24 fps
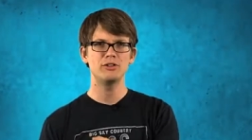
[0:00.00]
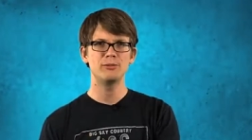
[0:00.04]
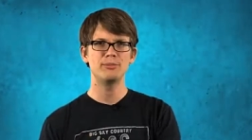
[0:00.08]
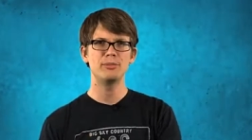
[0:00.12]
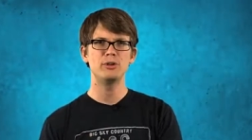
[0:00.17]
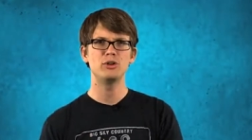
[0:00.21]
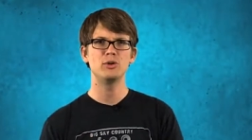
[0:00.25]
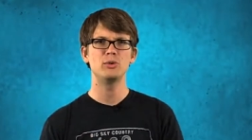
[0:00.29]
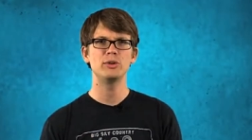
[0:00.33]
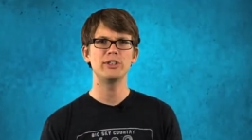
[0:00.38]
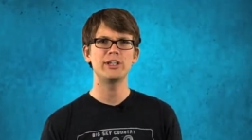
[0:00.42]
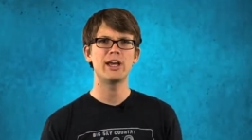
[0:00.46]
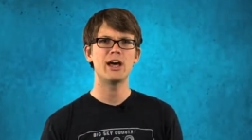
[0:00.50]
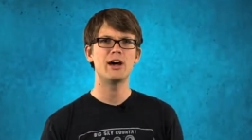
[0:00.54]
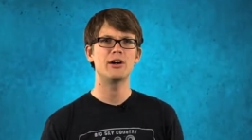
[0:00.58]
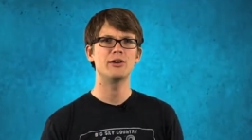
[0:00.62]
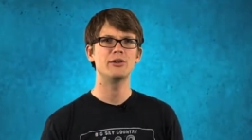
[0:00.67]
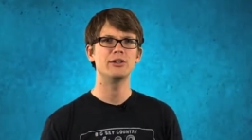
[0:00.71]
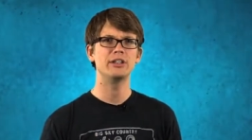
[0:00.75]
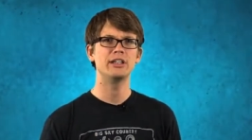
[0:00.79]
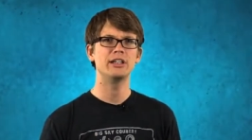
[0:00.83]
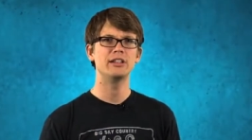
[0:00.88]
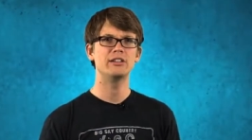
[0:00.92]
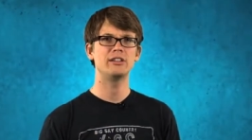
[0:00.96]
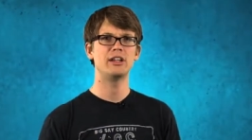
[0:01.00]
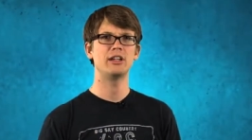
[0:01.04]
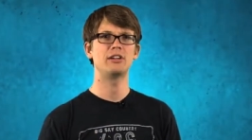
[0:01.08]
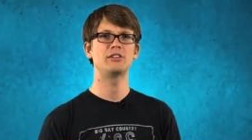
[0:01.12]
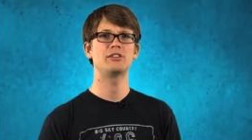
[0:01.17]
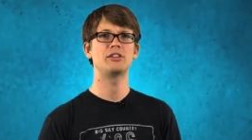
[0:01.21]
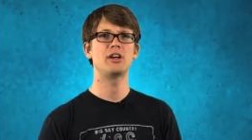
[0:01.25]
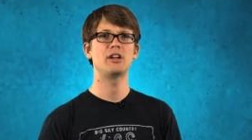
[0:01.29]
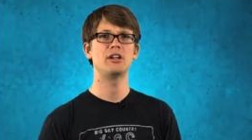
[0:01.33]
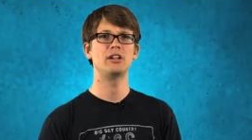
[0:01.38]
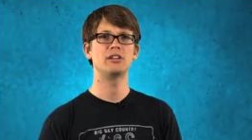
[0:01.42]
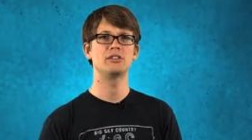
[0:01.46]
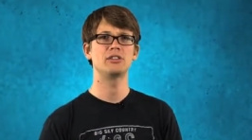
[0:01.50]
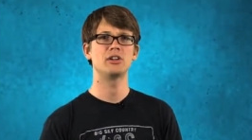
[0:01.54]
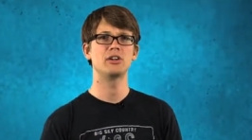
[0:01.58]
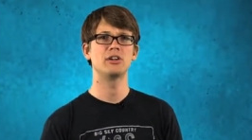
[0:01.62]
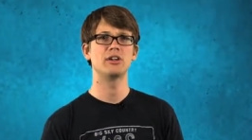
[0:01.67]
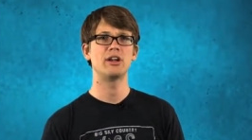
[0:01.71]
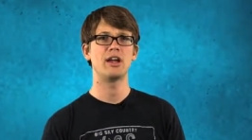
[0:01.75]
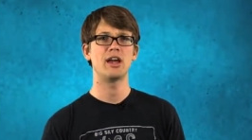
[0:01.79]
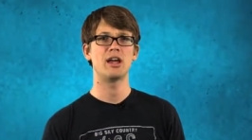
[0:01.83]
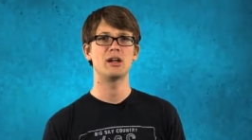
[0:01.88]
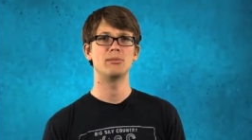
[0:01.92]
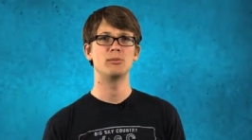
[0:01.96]
have been doing calorie intake studies
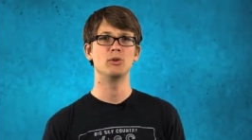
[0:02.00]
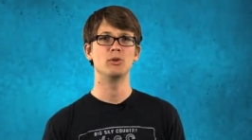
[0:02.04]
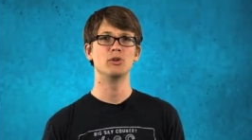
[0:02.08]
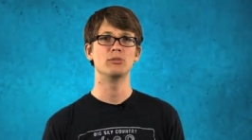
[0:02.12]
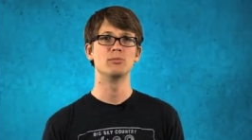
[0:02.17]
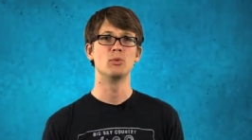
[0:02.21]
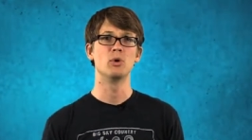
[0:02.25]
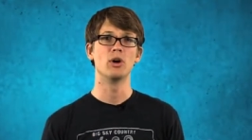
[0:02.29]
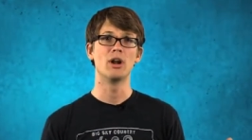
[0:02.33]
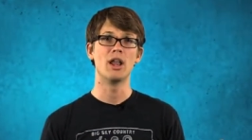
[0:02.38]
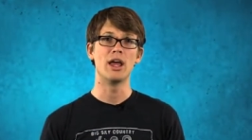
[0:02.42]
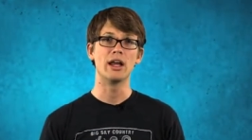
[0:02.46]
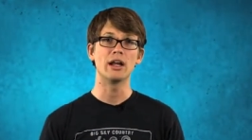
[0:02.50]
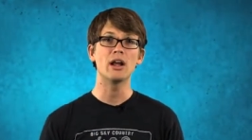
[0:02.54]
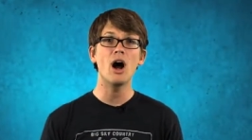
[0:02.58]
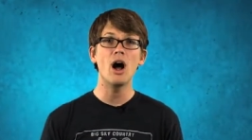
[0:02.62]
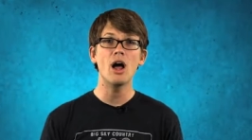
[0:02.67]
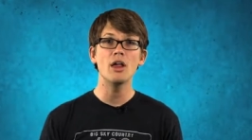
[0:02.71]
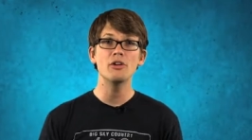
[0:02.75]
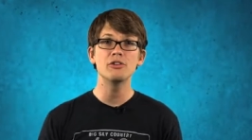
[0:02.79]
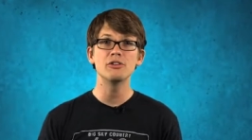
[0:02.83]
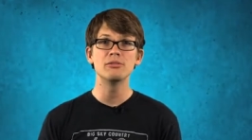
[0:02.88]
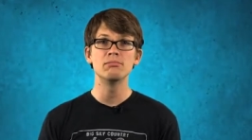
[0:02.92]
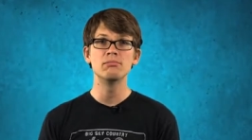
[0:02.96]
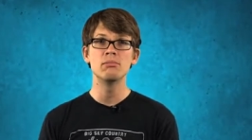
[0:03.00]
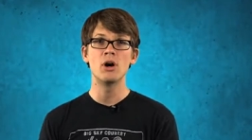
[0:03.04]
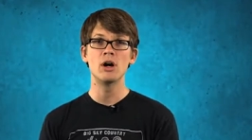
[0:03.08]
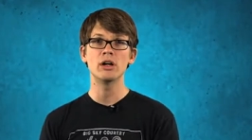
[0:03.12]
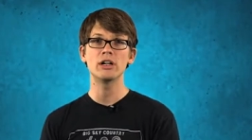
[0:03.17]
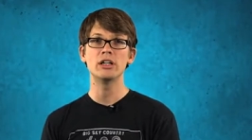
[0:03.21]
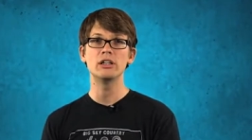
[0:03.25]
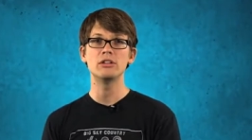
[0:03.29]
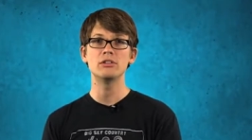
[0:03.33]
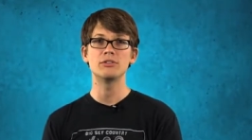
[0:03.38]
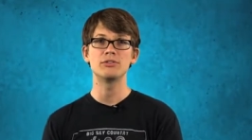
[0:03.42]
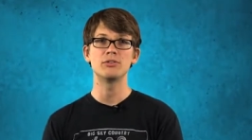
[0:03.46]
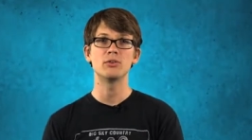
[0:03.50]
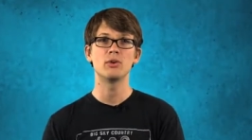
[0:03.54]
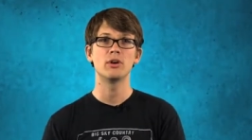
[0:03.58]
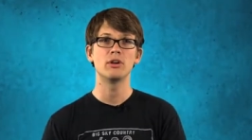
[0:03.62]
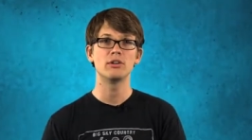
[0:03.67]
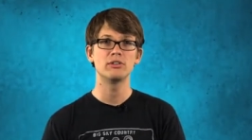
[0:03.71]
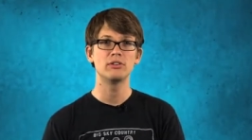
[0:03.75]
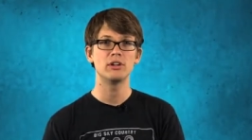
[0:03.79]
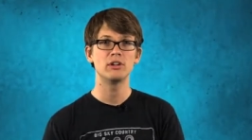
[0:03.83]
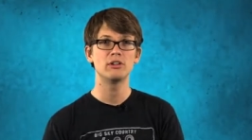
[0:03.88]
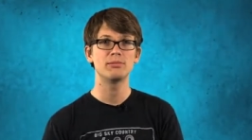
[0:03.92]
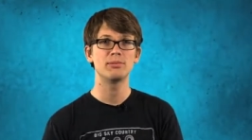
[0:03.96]
on animals more like us, monkeys for
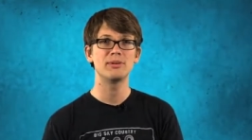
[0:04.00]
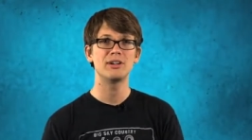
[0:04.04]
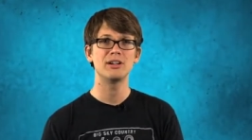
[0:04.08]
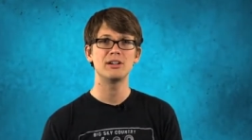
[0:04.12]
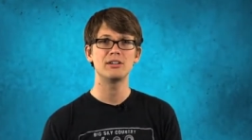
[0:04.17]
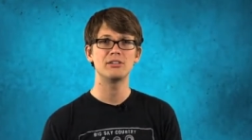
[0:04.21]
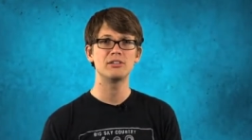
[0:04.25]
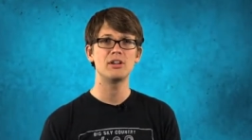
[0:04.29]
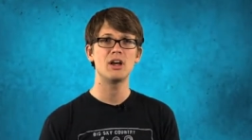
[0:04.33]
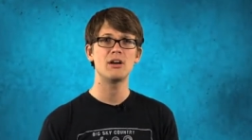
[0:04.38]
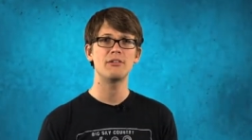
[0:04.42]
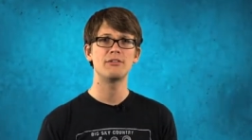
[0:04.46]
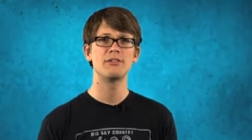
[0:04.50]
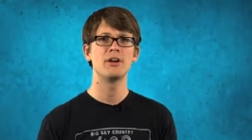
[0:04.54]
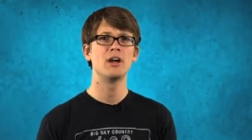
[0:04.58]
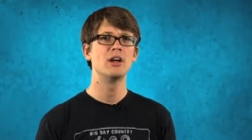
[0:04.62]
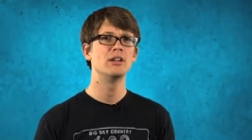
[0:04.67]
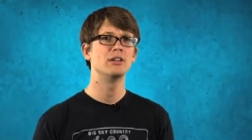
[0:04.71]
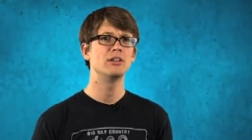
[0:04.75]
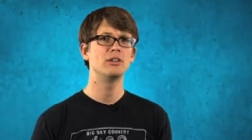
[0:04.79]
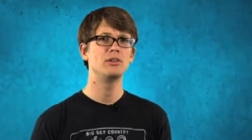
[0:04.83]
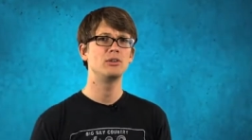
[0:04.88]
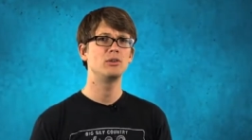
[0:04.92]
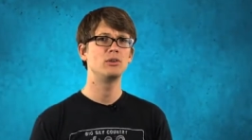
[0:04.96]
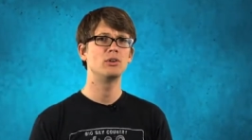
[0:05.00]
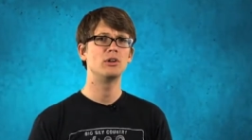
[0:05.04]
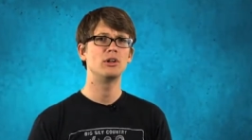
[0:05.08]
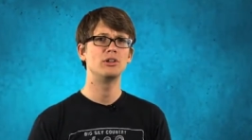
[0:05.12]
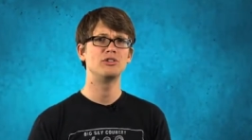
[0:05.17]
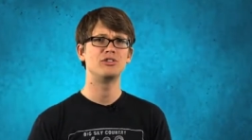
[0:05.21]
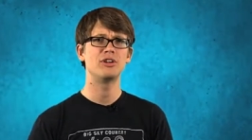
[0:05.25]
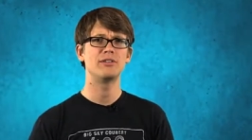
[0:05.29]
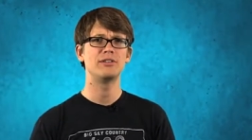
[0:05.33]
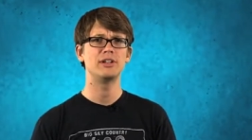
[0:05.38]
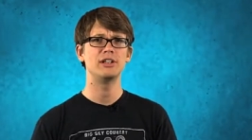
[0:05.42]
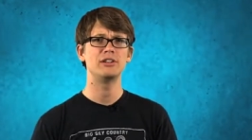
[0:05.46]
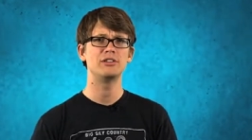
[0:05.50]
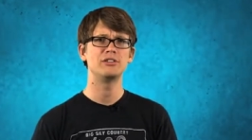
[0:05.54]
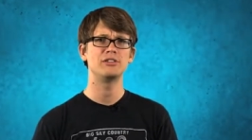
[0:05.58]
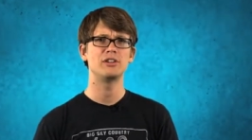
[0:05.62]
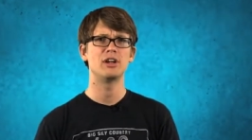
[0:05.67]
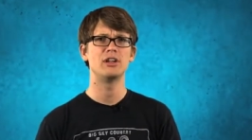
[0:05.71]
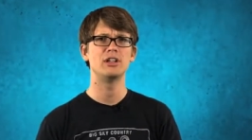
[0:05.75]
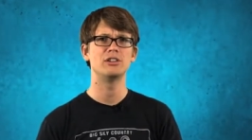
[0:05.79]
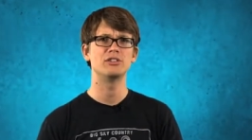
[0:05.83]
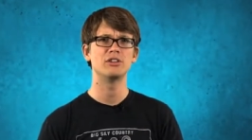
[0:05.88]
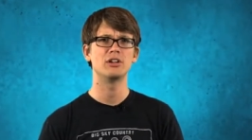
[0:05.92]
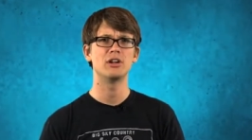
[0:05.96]
instance, but it's tough to do longevity
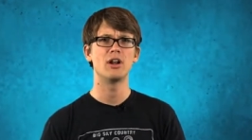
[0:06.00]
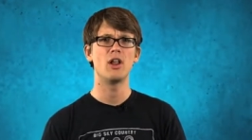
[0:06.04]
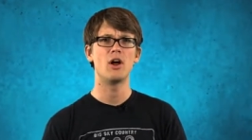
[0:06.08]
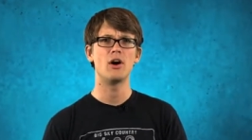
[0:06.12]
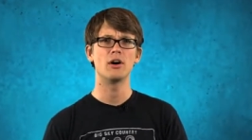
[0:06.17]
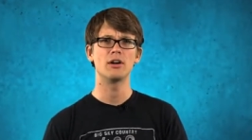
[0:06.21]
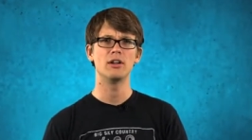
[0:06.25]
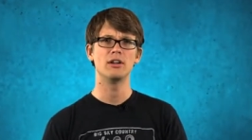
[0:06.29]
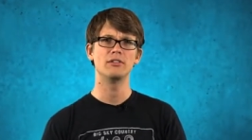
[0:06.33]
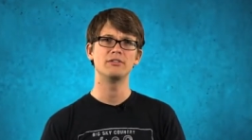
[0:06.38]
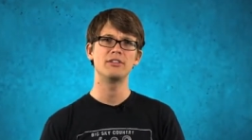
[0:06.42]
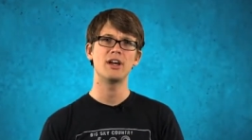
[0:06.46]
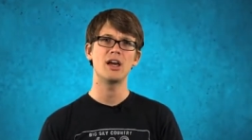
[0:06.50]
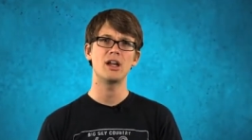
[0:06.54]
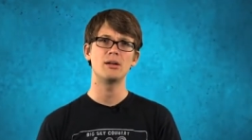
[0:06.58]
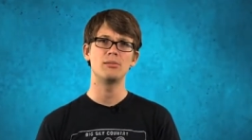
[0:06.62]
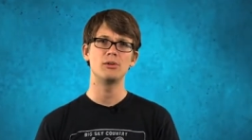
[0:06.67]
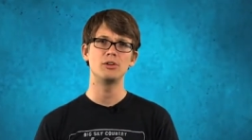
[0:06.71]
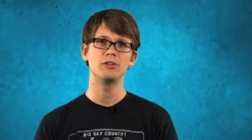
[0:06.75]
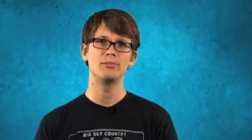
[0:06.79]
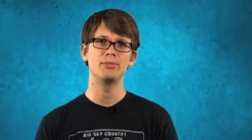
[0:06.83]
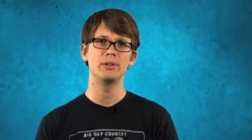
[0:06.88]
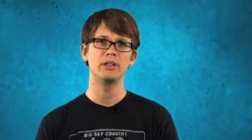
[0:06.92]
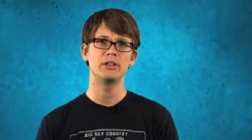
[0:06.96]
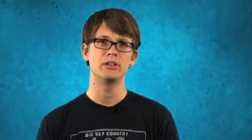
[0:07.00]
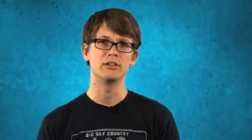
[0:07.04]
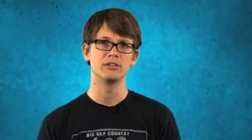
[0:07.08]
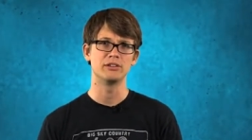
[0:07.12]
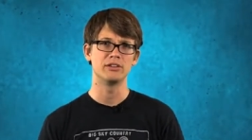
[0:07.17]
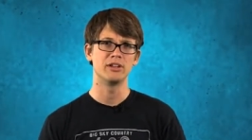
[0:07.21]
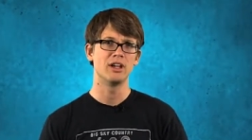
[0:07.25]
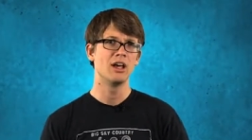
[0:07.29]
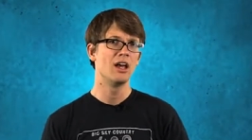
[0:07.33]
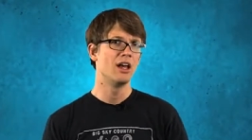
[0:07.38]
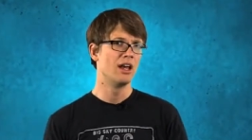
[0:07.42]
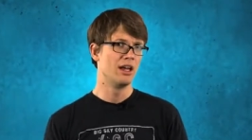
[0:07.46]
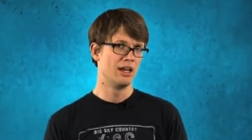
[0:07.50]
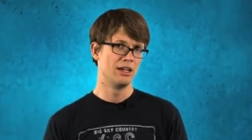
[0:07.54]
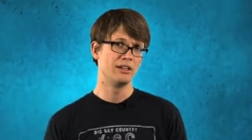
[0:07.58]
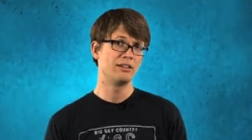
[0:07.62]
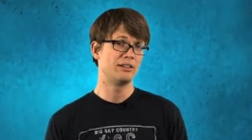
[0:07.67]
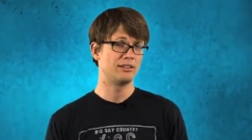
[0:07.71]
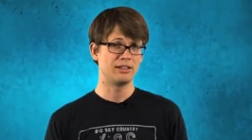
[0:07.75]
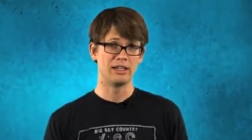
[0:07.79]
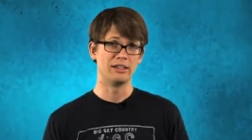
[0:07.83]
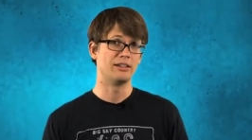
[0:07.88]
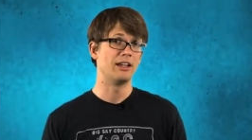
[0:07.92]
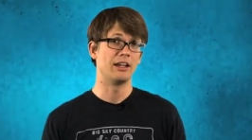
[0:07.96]
studies on long-lived animals because
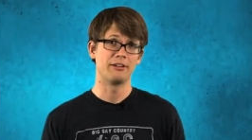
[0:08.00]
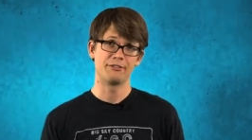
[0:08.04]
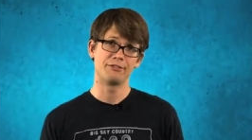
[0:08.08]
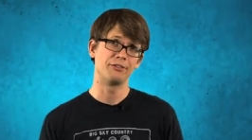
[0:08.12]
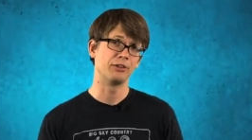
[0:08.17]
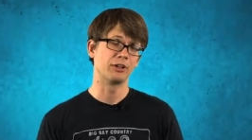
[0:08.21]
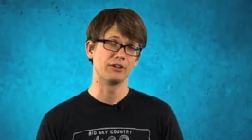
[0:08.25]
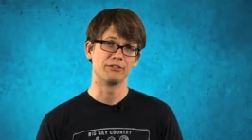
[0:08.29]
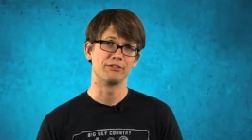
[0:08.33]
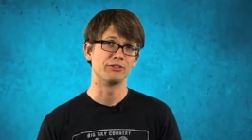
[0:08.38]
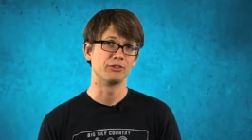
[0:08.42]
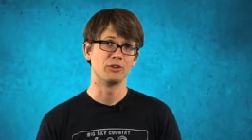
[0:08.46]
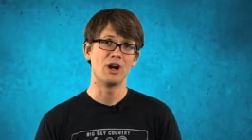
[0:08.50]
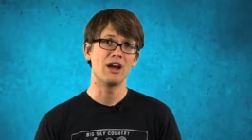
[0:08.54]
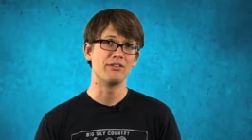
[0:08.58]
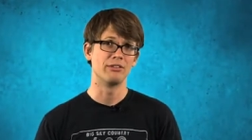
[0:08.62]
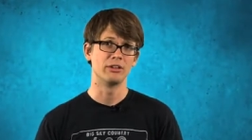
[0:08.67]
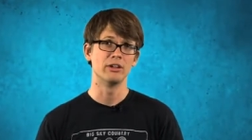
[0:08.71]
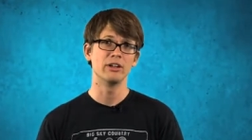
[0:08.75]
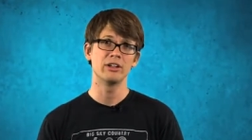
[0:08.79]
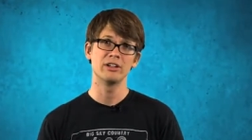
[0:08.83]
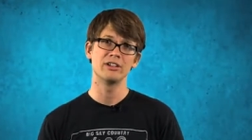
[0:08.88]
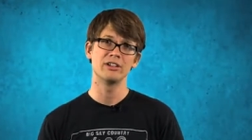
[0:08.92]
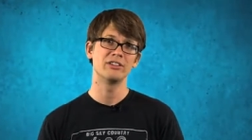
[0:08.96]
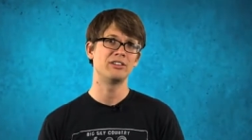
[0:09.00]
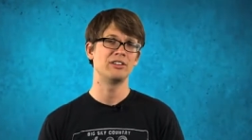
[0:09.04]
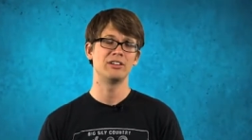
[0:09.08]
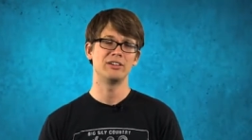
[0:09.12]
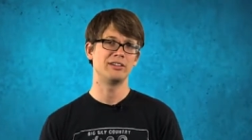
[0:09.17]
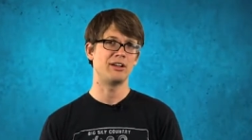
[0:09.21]
they take freaking forever because they're